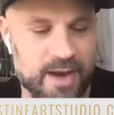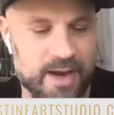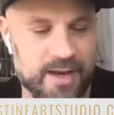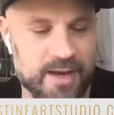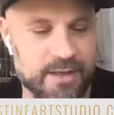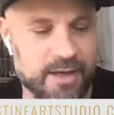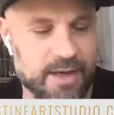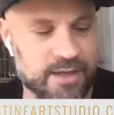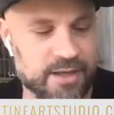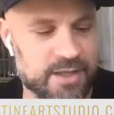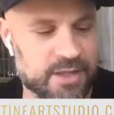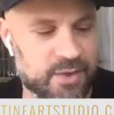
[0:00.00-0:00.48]

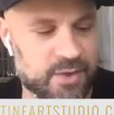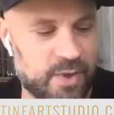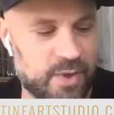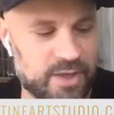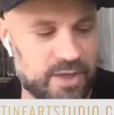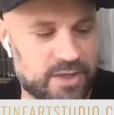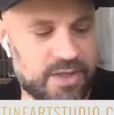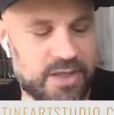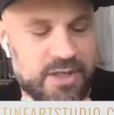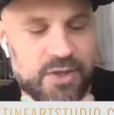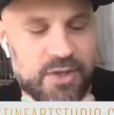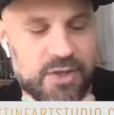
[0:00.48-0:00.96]
I I
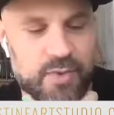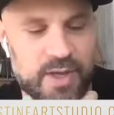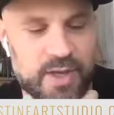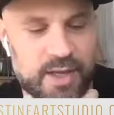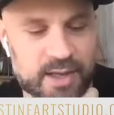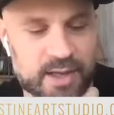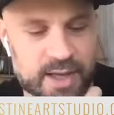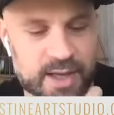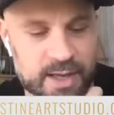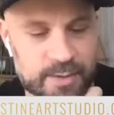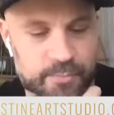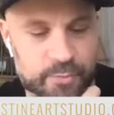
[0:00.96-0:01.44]
switched to doing
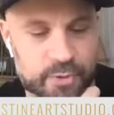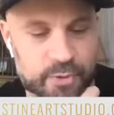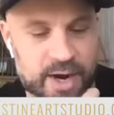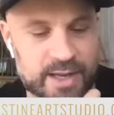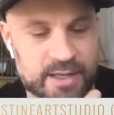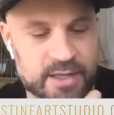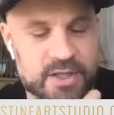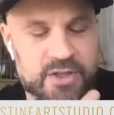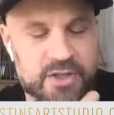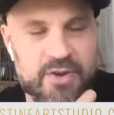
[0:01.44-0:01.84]
like brand